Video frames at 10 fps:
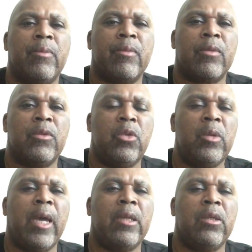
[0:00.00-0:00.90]
do
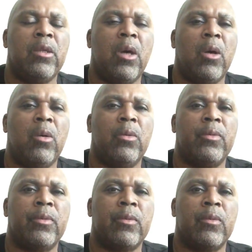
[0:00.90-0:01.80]
not know
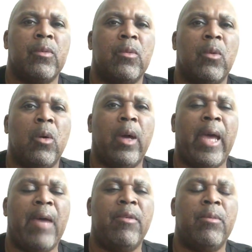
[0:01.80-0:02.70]
or
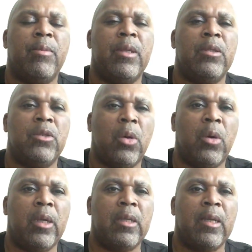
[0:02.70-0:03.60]
haven't been
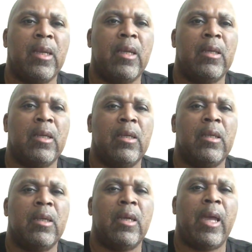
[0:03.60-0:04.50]
taught
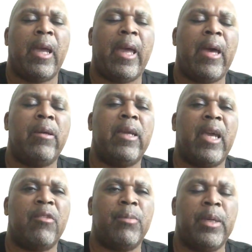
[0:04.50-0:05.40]
how to
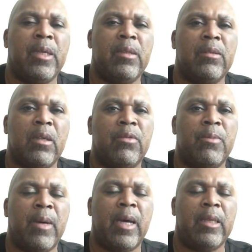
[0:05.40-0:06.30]
have peace of
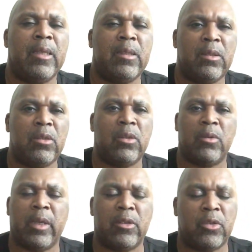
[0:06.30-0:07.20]
mind. And this is
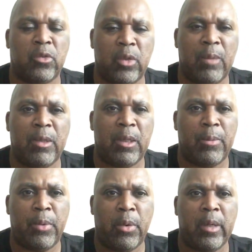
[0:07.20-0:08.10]
extremely
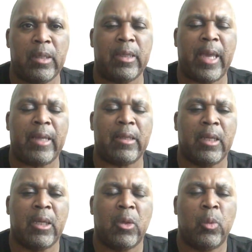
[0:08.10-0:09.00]
important that
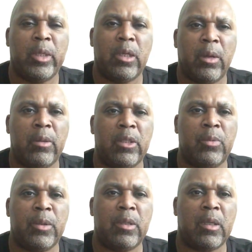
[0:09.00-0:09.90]
we learn this
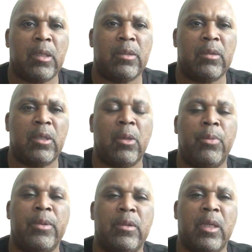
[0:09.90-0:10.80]
particular skill,
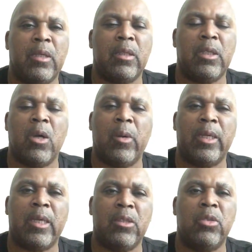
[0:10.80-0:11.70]
particularly going
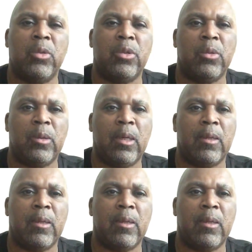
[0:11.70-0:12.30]
into a new year.